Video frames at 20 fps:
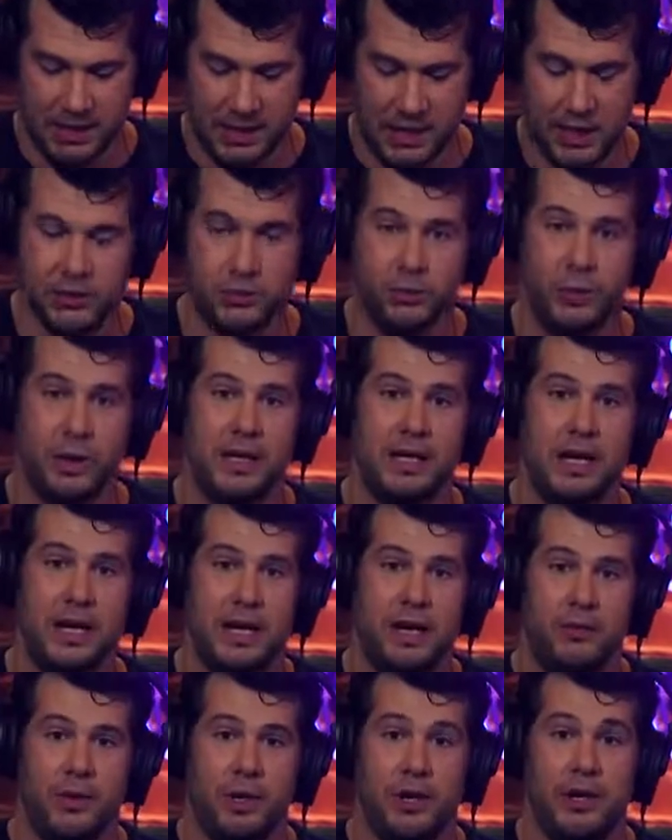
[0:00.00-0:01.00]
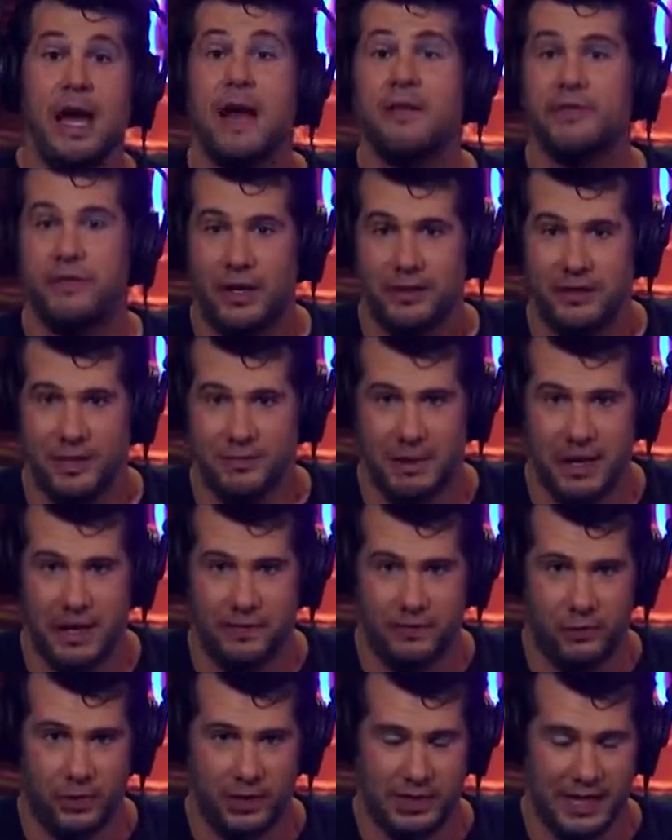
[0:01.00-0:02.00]
because we are not funded by
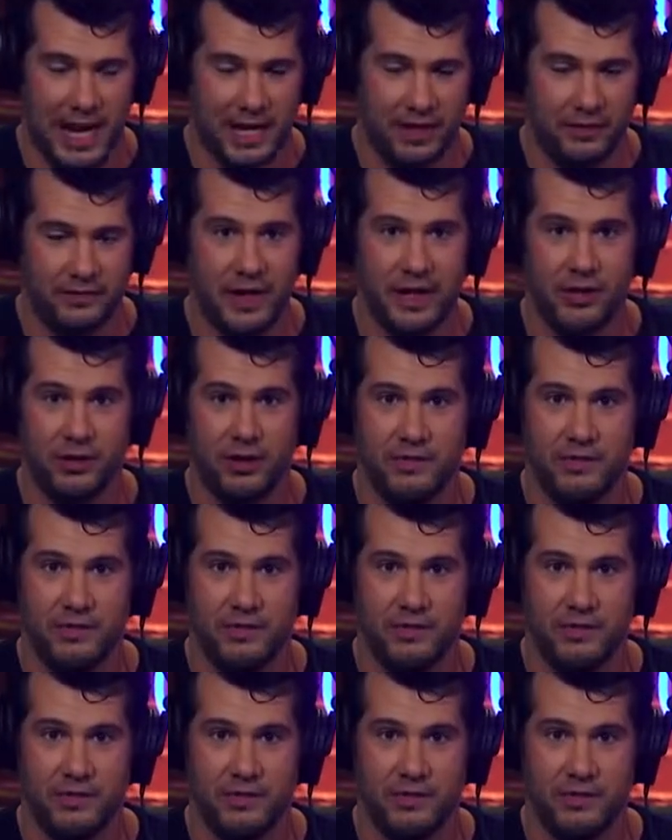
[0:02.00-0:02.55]
a foreign caliphate